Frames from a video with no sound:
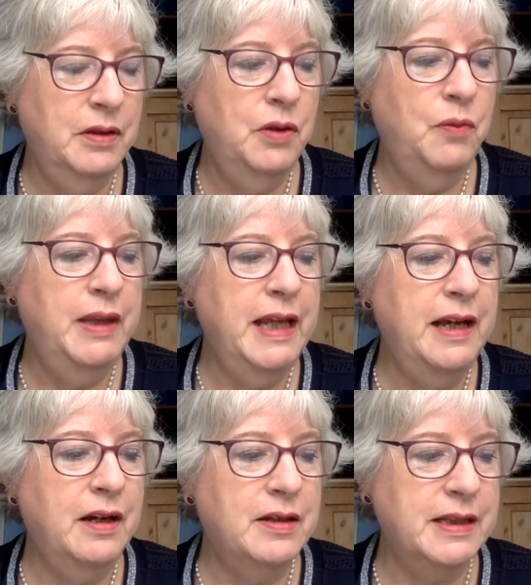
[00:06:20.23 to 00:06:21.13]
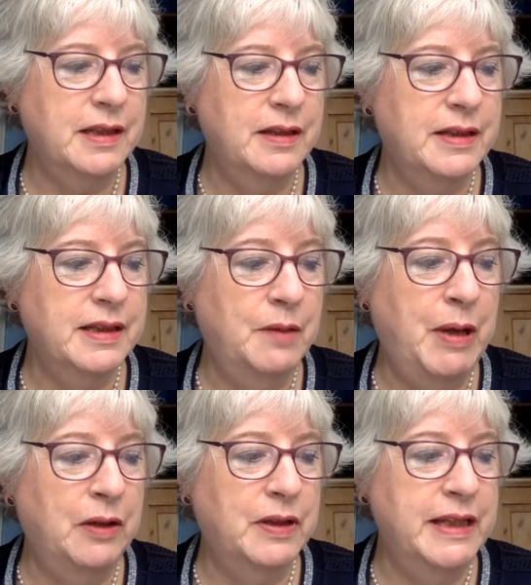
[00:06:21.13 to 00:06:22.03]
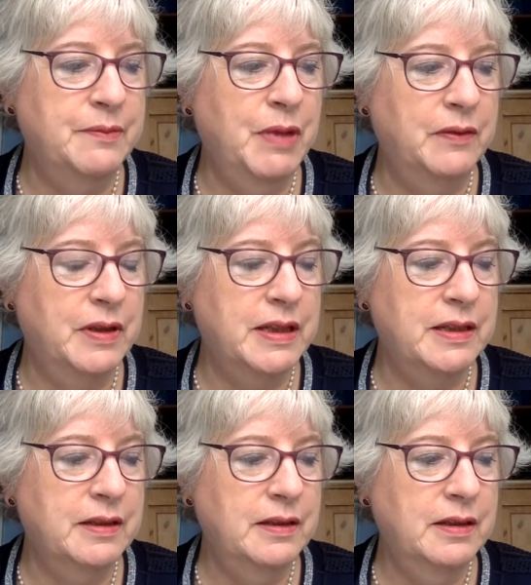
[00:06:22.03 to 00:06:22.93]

When they ask us about these months,